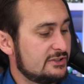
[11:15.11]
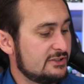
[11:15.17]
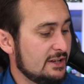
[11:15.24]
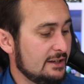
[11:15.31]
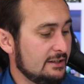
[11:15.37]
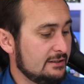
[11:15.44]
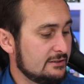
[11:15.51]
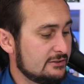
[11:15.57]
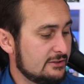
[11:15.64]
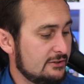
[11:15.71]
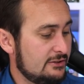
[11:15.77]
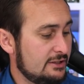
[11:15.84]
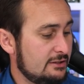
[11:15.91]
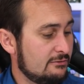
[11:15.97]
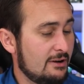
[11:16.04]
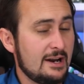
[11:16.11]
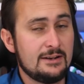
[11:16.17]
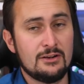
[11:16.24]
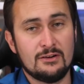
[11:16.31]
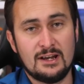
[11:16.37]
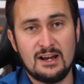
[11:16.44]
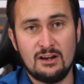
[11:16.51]
settings, that the
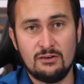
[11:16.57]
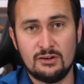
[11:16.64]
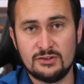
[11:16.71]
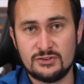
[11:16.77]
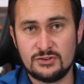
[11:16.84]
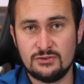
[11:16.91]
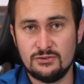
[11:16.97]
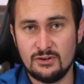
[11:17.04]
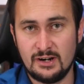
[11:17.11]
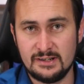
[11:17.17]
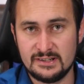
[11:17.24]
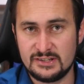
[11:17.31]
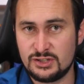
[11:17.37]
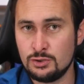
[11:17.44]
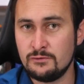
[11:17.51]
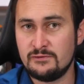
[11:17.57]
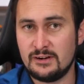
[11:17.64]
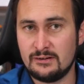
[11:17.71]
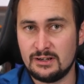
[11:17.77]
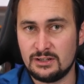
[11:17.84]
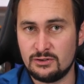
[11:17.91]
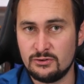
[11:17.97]
Radeon R9 290 is still
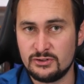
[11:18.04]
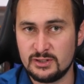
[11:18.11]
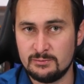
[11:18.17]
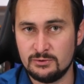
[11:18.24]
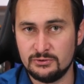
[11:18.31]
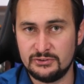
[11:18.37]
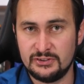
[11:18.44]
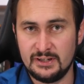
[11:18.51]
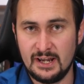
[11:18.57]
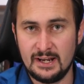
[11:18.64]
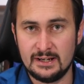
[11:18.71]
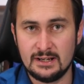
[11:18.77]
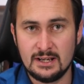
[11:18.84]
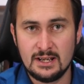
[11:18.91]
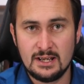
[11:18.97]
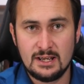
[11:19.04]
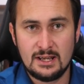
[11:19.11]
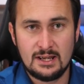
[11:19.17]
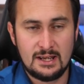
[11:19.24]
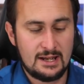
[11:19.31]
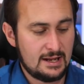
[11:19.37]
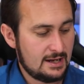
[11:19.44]
very usable today.
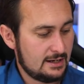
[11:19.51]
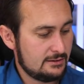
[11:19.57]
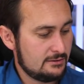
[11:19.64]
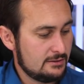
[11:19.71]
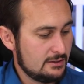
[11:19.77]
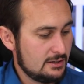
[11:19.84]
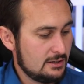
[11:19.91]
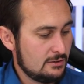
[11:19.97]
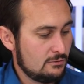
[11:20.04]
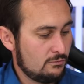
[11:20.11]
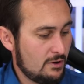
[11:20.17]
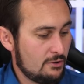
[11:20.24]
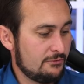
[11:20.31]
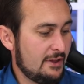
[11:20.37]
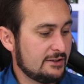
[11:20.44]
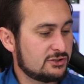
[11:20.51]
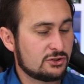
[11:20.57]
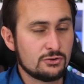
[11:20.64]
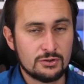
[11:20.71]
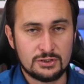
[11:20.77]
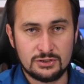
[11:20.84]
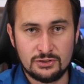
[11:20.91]
And well, that's
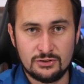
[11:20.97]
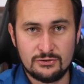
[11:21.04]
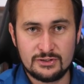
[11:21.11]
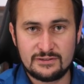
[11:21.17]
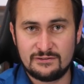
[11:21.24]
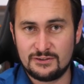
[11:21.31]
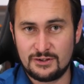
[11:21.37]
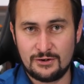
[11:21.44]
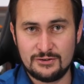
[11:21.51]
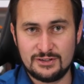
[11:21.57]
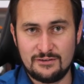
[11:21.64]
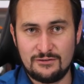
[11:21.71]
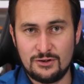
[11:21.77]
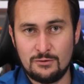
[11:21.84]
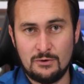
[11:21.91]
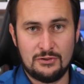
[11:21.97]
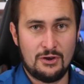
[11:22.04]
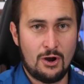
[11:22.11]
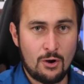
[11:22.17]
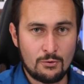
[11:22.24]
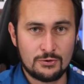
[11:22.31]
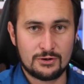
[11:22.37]
good news for those of you with
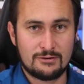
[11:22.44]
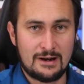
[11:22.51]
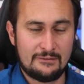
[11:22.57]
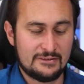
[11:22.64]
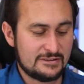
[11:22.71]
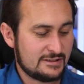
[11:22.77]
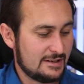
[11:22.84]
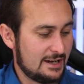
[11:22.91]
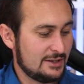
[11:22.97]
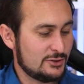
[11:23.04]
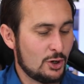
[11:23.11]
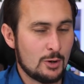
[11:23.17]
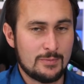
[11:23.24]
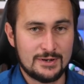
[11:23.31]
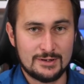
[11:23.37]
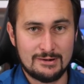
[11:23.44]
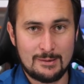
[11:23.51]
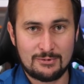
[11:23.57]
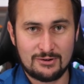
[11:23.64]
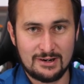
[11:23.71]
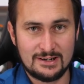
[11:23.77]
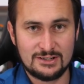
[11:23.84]
older graphics cards hoping to
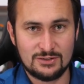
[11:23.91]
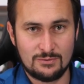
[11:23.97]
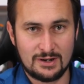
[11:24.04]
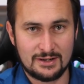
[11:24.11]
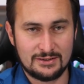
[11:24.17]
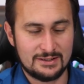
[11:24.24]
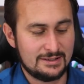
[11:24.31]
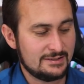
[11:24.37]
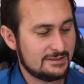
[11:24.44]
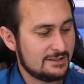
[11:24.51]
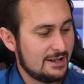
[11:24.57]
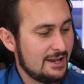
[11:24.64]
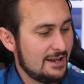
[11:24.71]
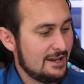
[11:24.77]
upgrade to one of these.